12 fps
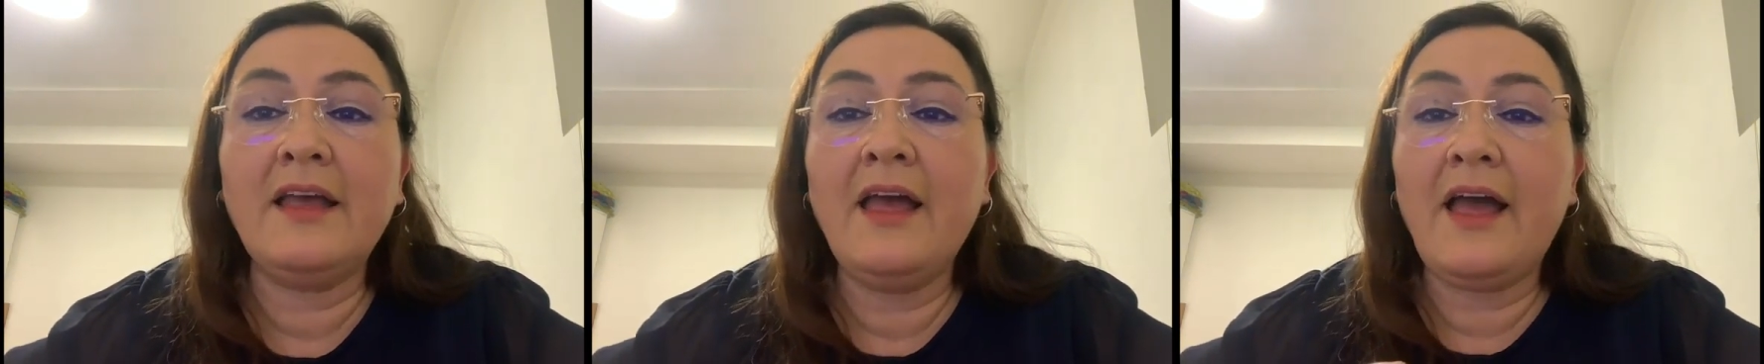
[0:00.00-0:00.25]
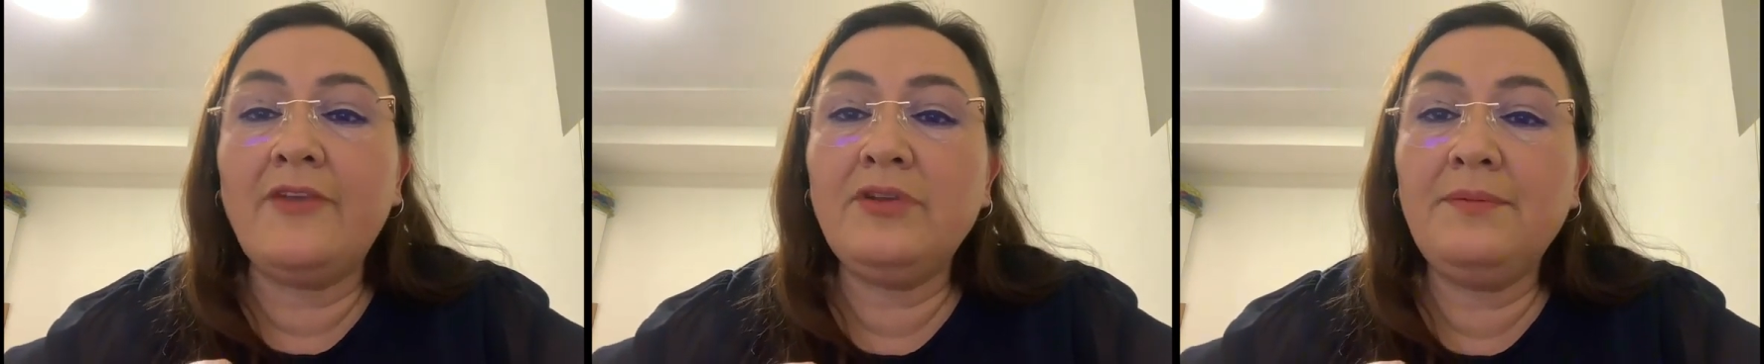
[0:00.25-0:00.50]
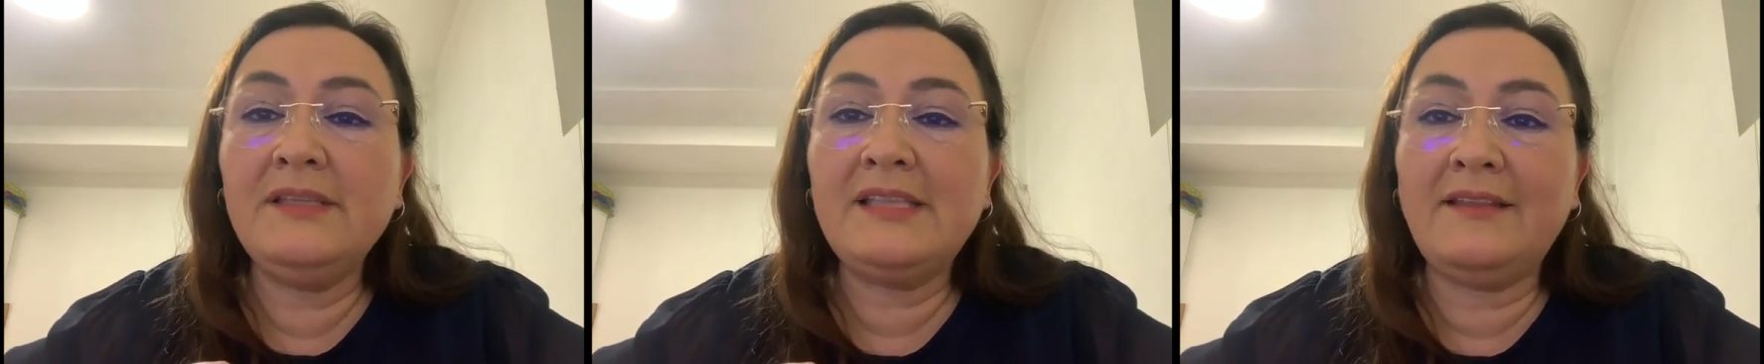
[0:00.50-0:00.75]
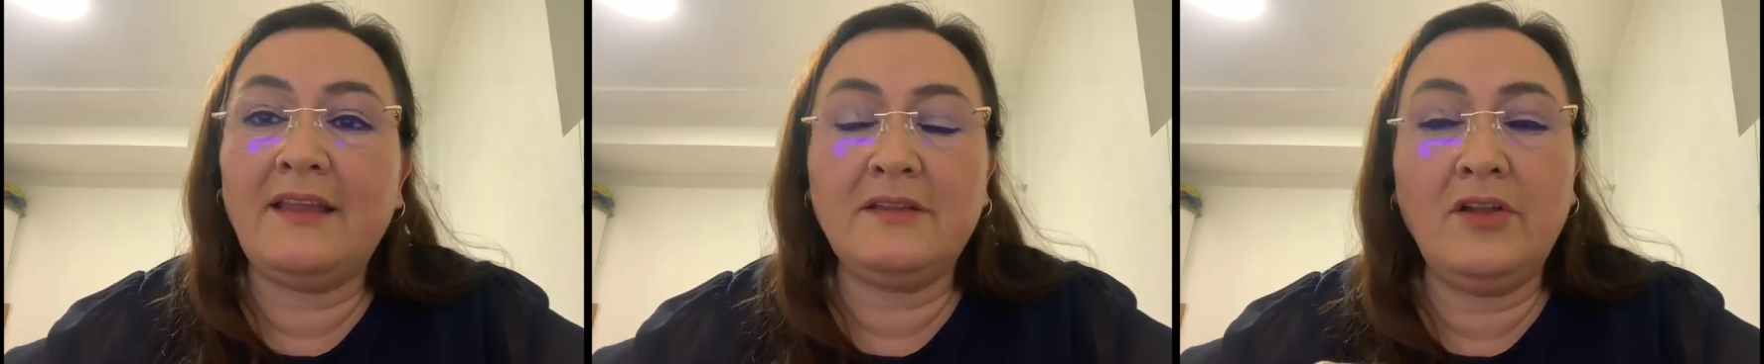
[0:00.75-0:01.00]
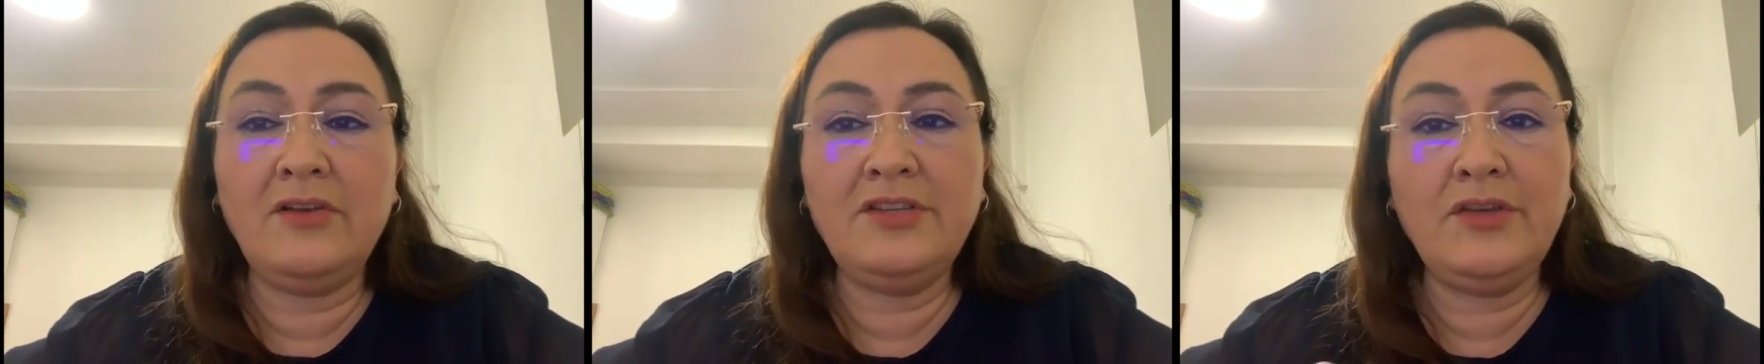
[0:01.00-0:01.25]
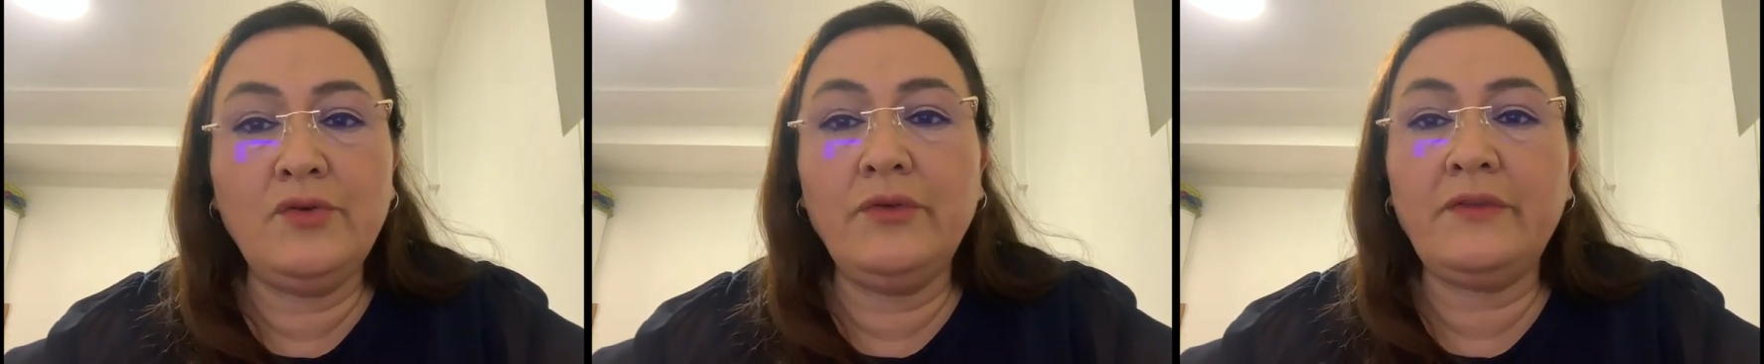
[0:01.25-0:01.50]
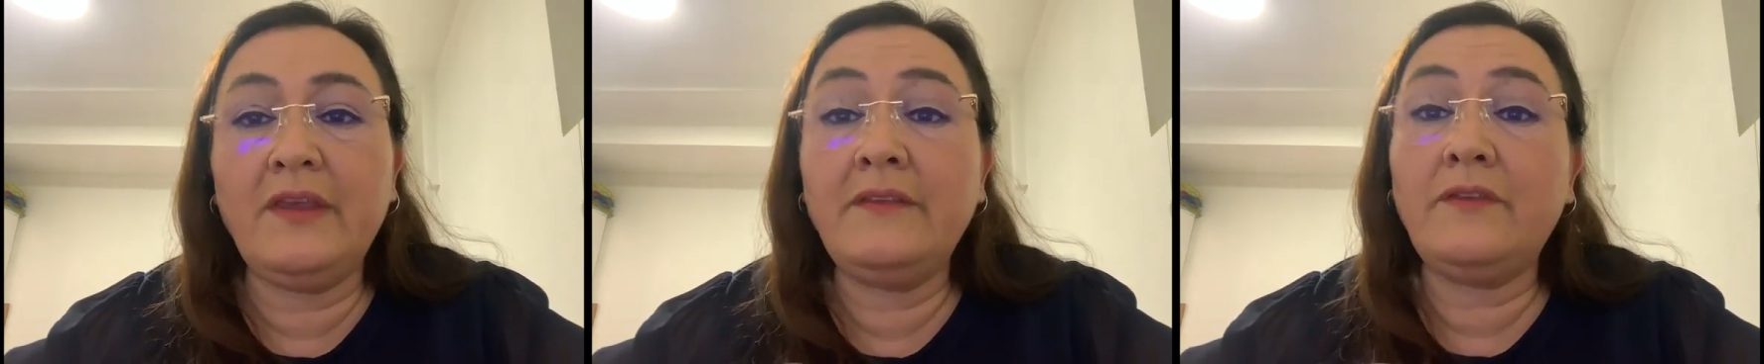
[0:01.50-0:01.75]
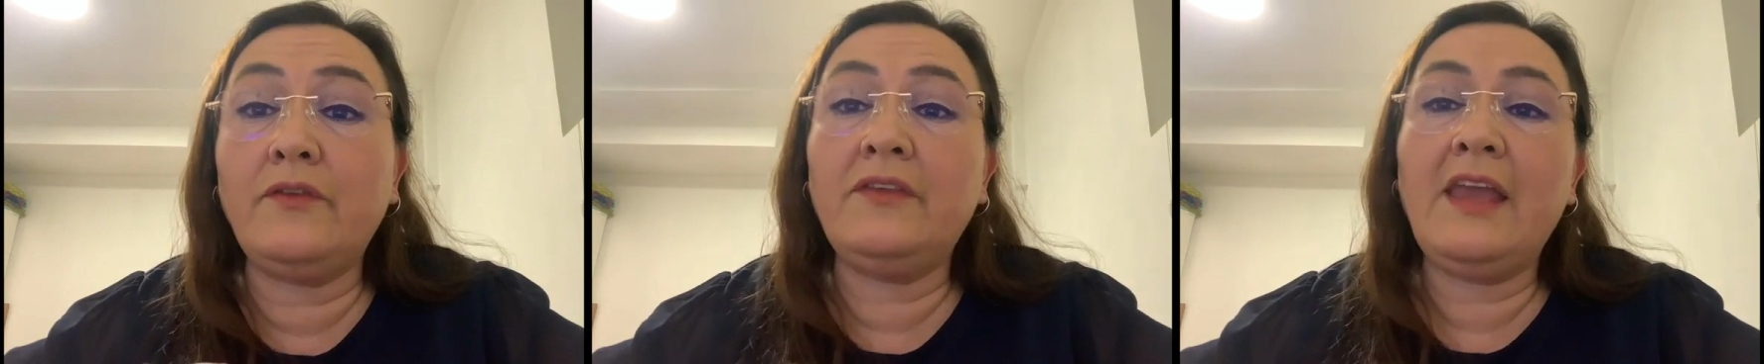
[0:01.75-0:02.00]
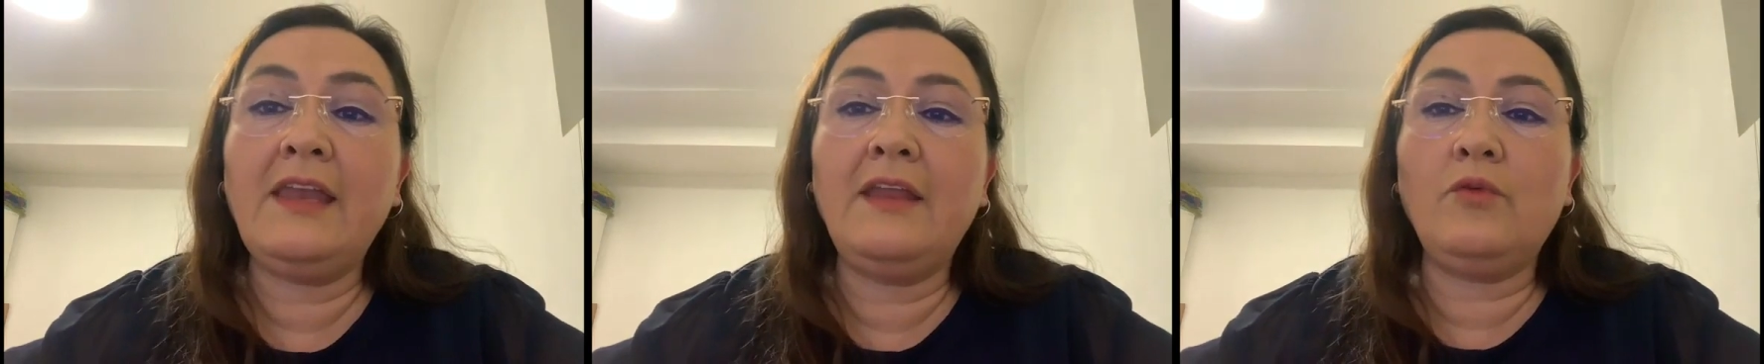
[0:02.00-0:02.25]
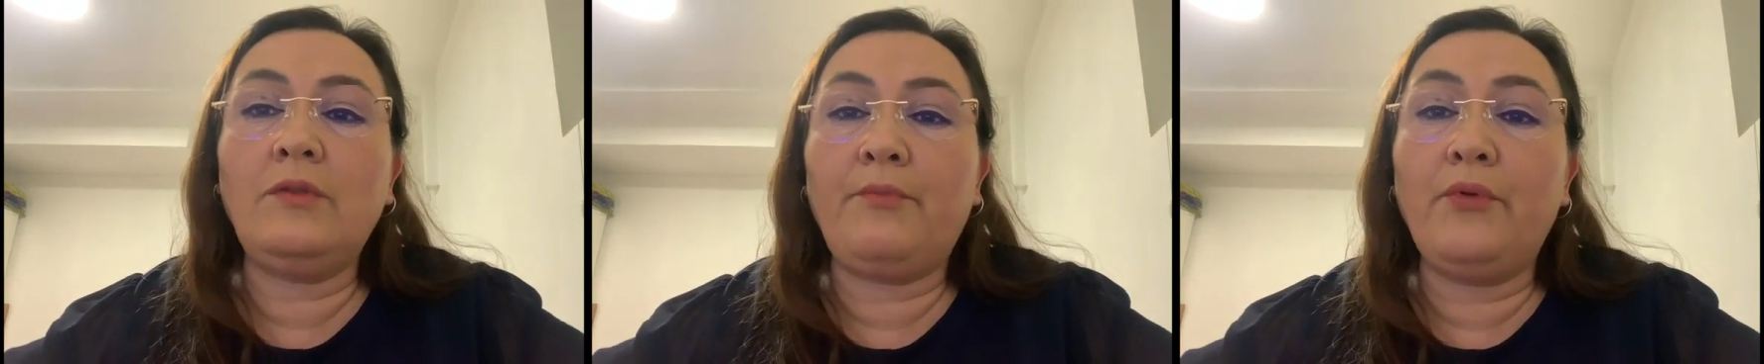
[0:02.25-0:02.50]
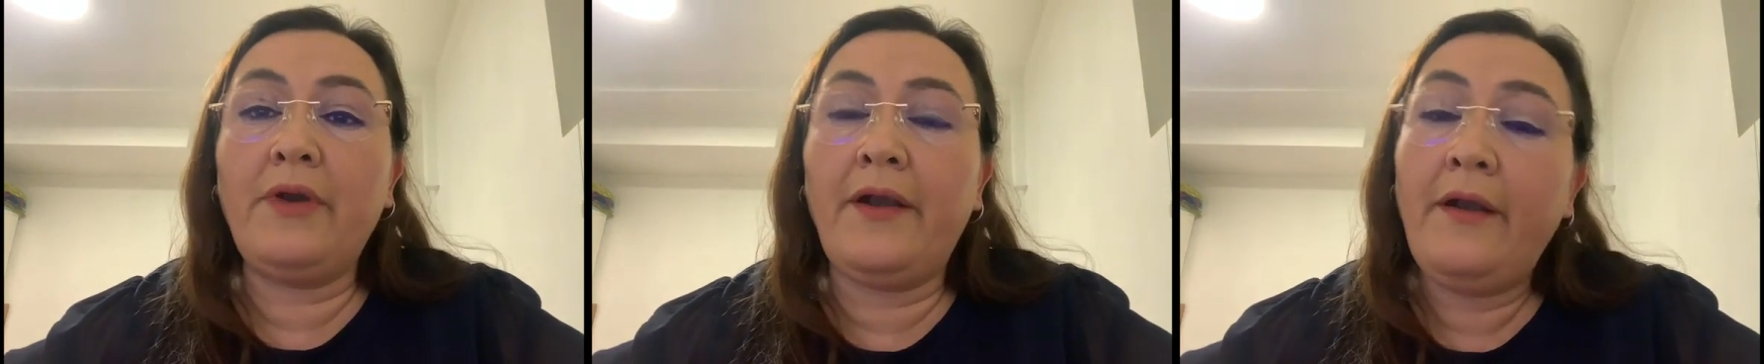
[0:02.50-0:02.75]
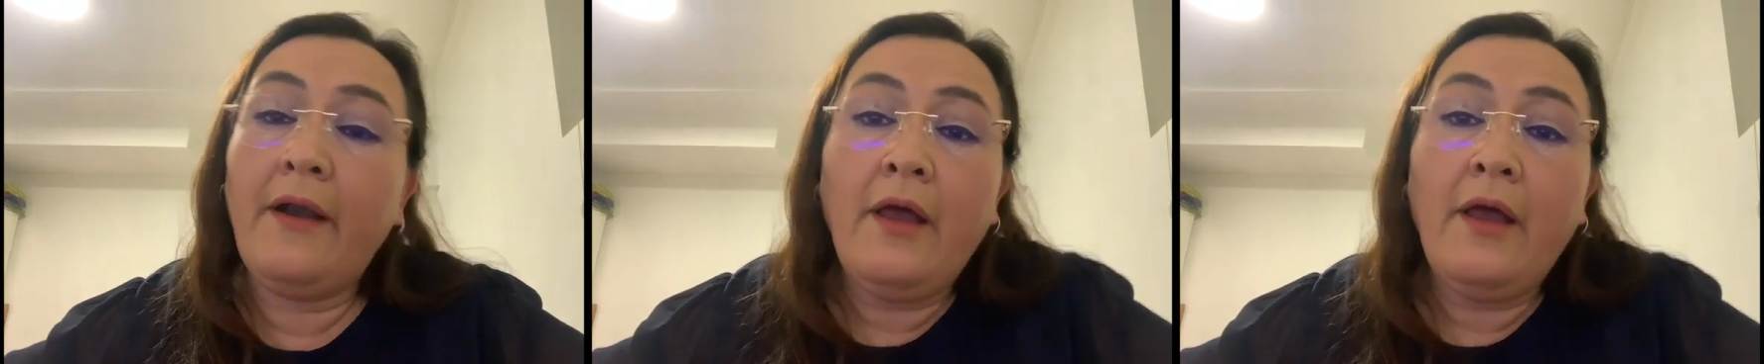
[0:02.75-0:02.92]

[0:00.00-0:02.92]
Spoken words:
and reveals that technology use is associated with poorer